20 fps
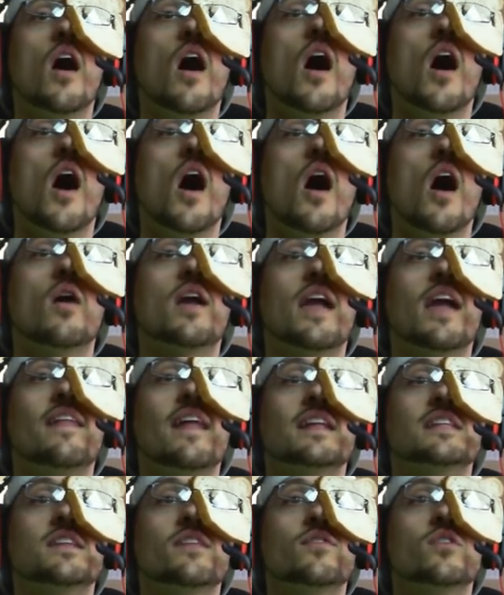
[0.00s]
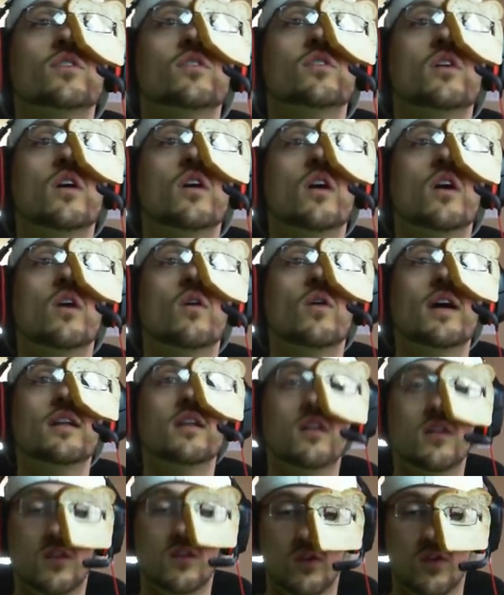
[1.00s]
Oh, okay, that's if you... Wait,
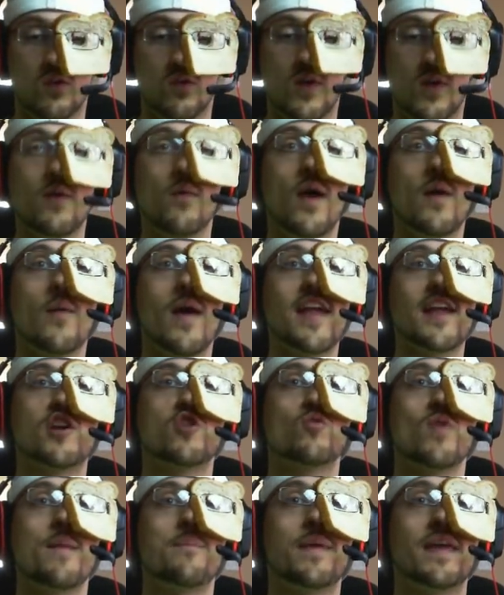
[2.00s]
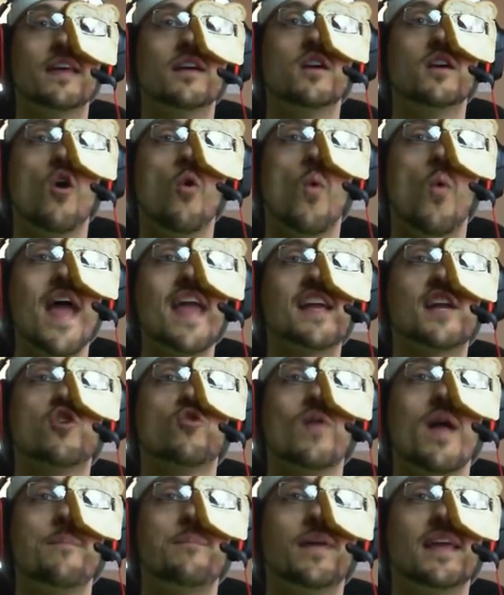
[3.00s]
no, no, no, wait, wait, wait, Grippy. Wait,
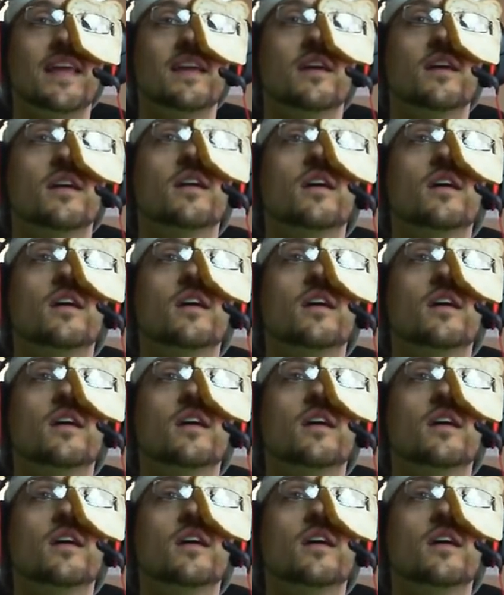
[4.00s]
Grippy.